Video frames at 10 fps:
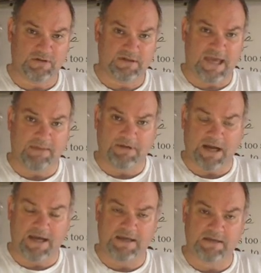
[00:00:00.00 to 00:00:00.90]

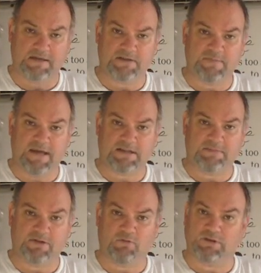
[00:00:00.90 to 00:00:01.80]
Cabernet is about to
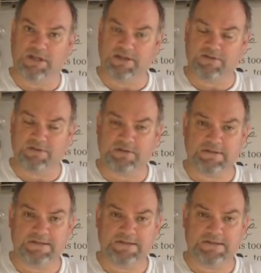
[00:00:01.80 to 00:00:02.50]
be released